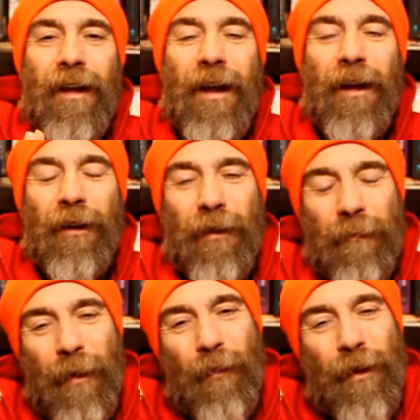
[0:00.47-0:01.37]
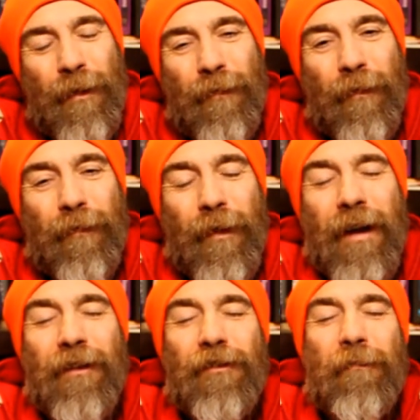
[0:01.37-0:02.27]
Hello, my wonderful
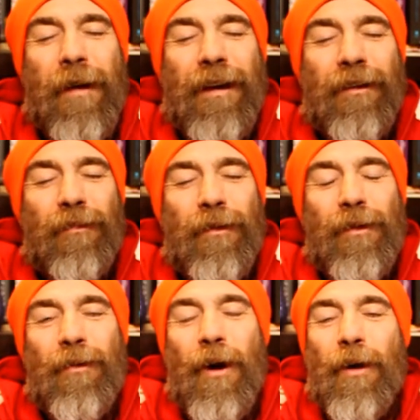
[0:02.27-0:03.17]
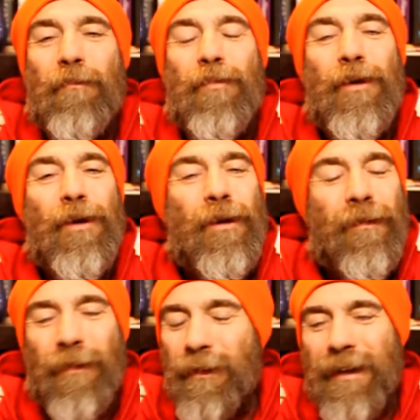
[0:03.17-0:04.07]
friends. Magus with you on a
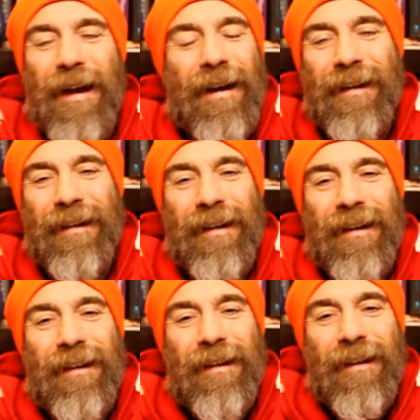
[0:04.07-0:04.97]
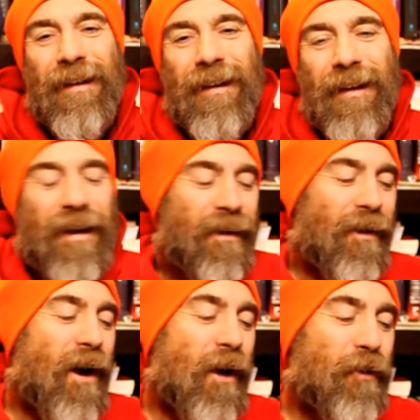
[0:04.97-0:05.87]
beautiful day in
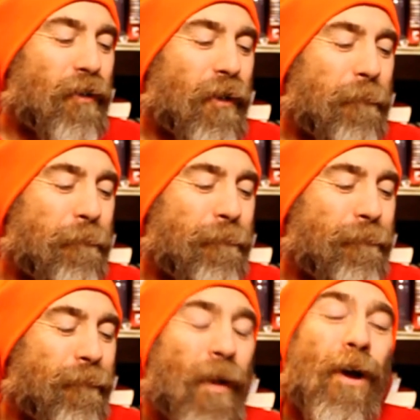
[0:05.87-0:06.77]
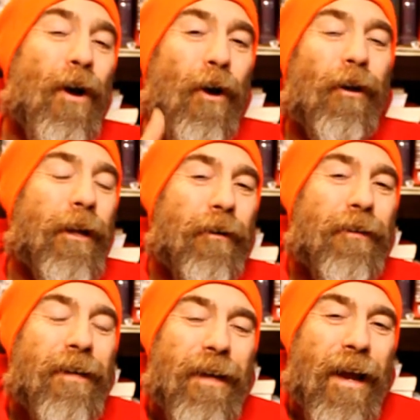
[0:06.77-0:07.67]
Asha. Earlier
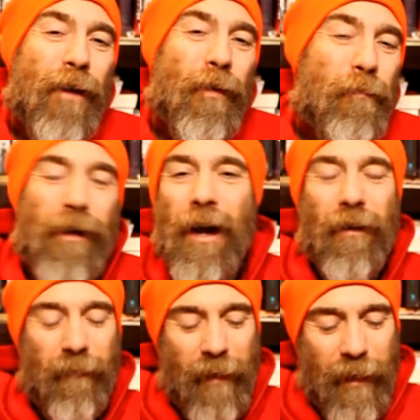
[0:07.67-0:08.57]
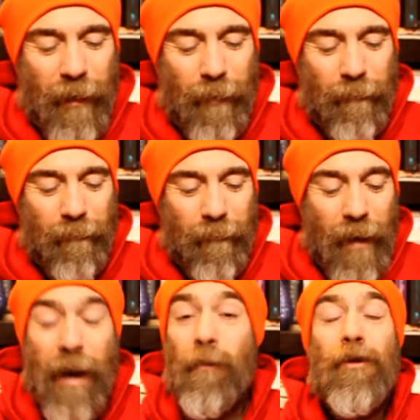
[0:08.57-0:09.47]
today, we put out a video
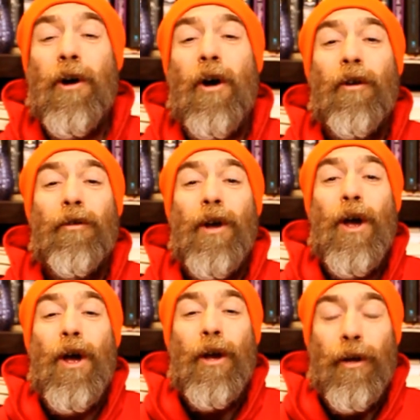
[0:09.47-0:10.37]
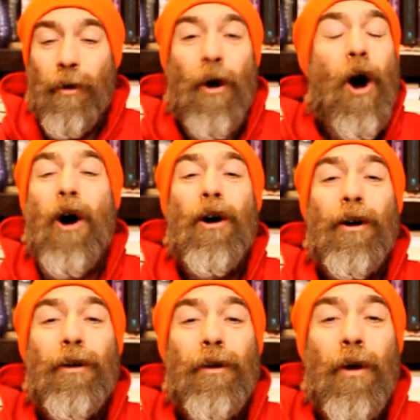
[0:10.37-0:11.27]
and it was called You Are
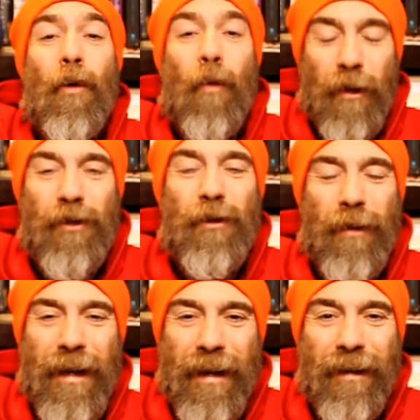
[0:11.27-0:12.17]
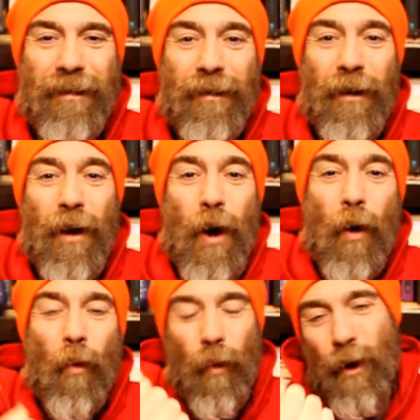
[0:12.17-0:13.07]
What You Eat
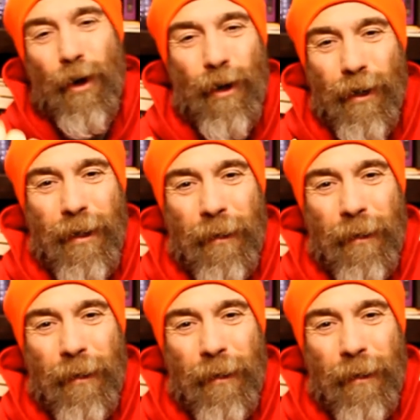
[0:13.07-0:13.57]
Word.